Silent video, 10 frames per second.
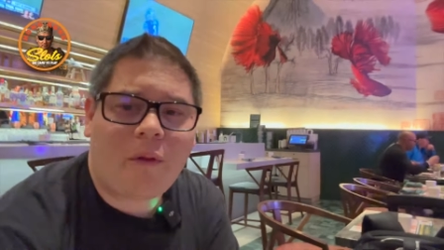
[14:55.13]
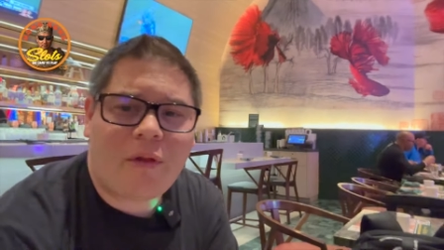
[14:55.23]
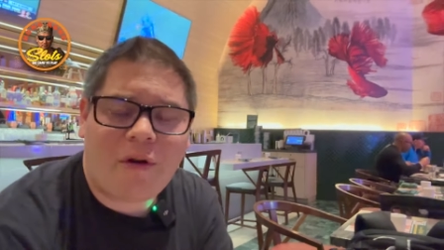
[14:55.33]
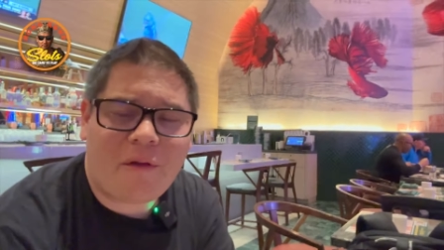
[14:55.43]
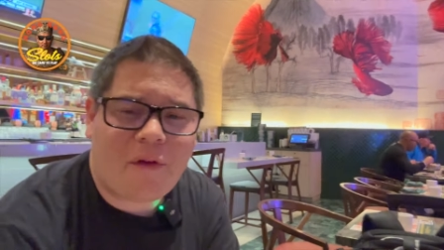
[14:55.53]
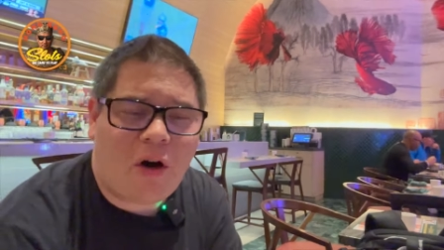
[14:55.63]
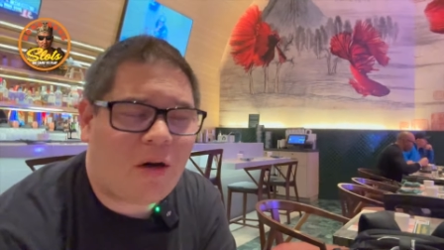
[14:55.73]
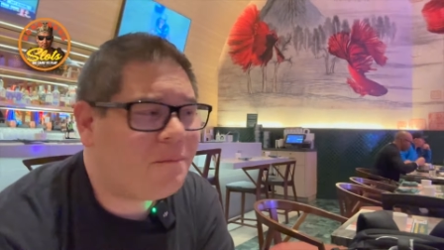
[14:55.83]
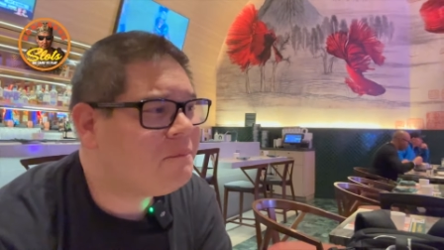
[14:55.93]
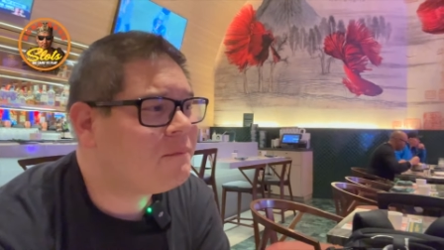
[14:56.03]
Third of
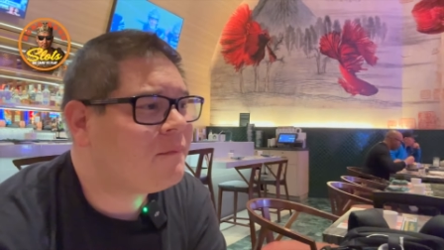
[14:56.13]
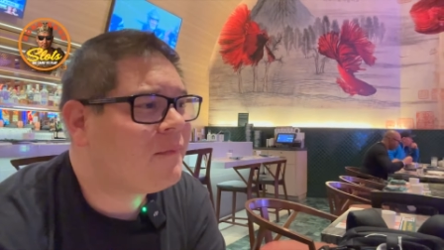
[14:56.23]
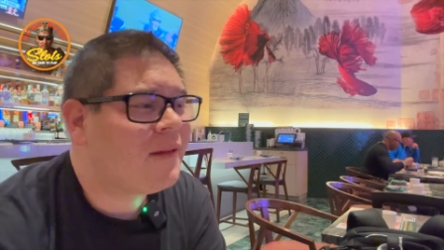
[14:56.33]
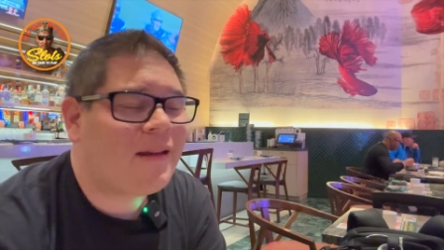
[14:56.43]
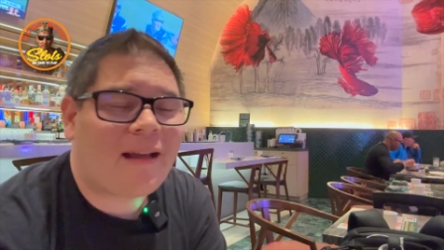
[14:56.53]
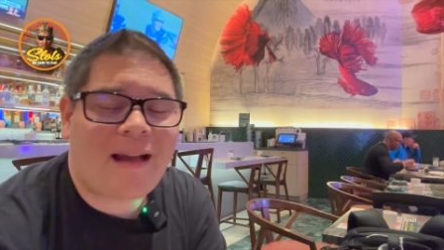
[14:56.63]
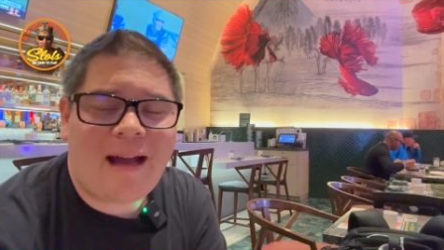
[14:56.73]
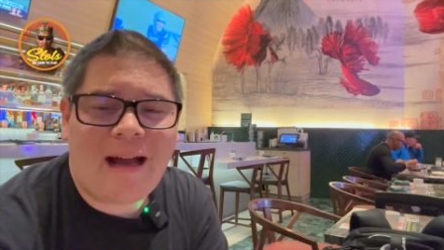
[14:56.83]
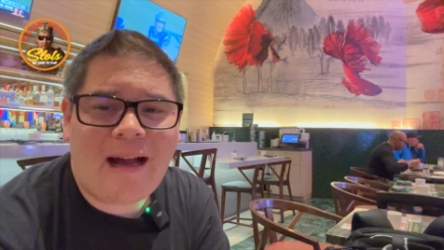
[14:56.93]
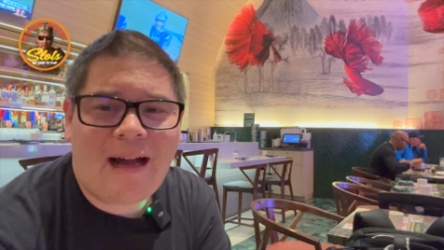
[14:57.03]
all,
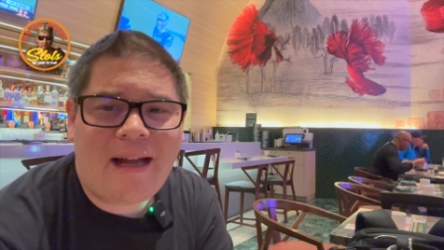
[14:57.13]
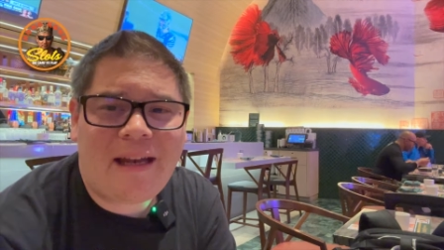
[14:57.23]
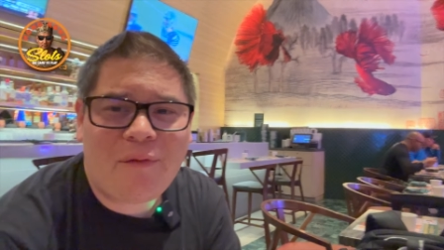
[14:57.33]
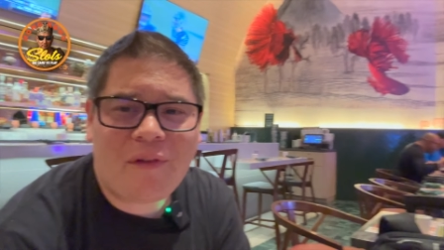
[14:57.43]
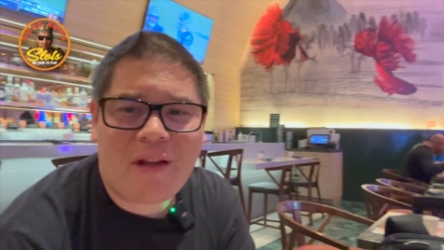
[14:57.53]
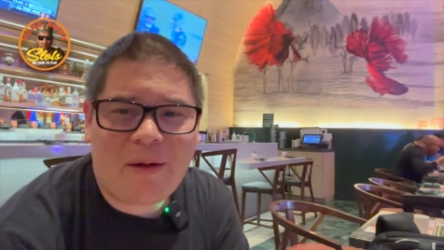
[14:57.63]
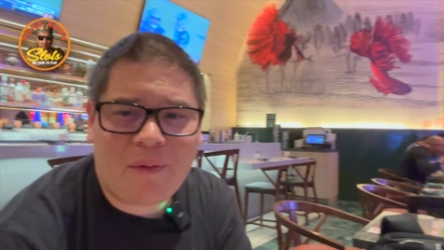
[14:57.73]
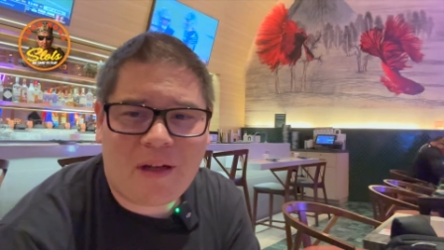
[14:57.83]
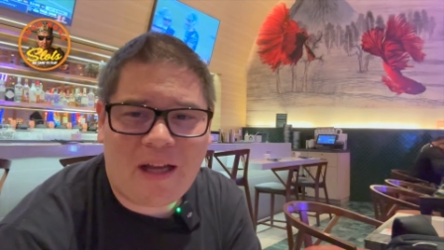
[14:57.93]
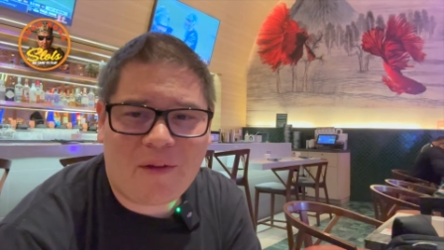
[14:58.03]
I never said I
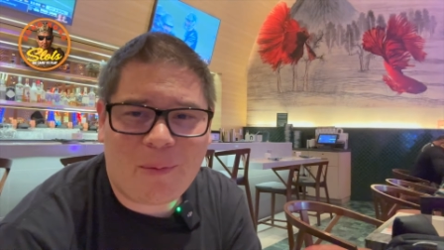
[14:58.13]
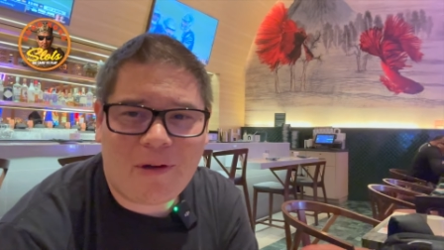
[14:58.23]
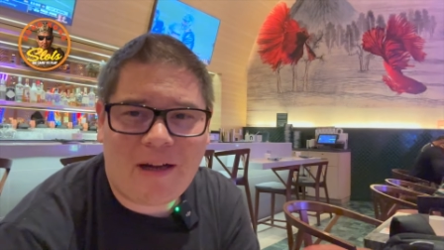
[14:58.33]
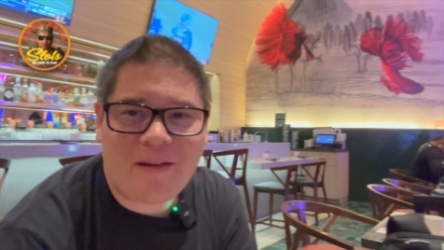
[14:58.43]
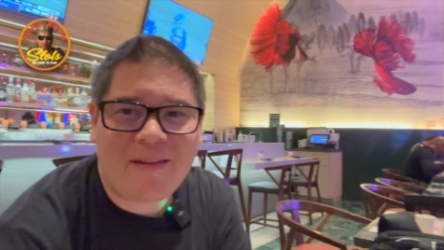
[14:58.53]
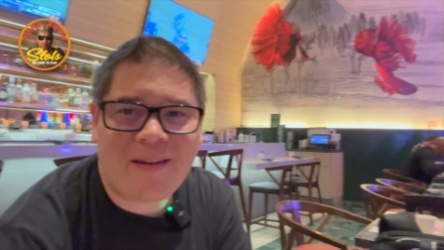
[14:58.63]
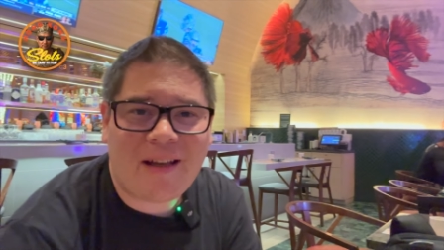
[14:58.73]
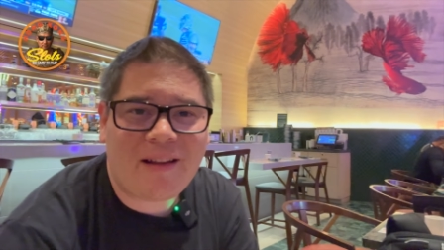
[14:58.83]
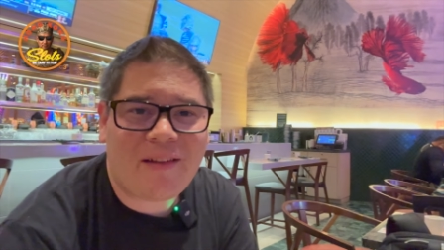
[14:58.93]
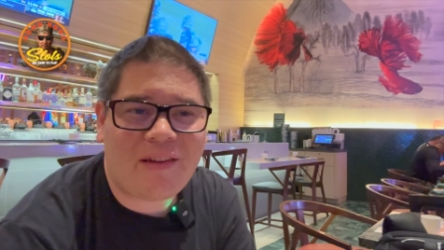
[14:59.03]
was an expert. I just
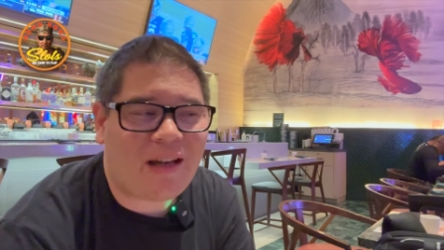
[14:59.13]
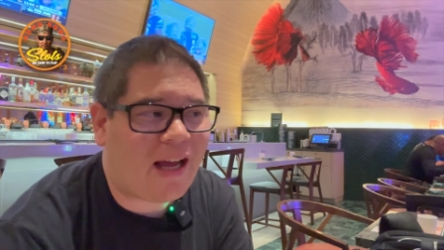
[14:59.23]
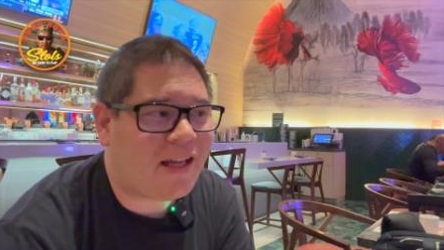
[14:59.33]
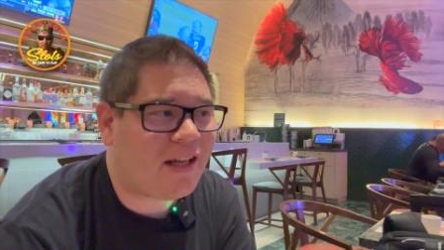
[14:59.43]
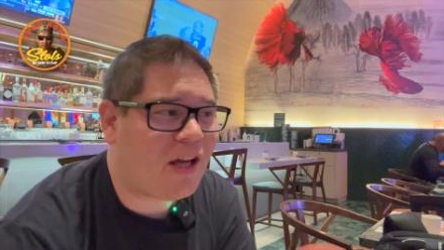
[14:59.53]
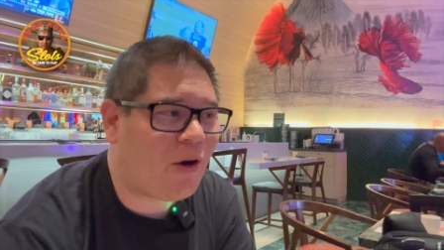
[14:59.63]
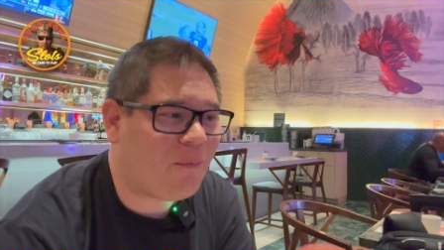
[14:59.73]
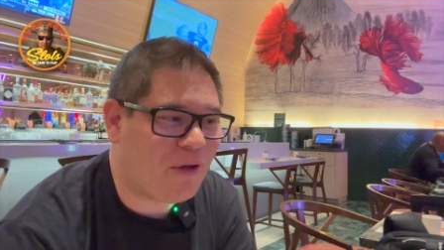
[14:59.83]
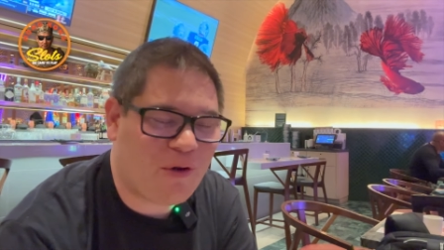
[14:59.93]
said, listen, I can help you.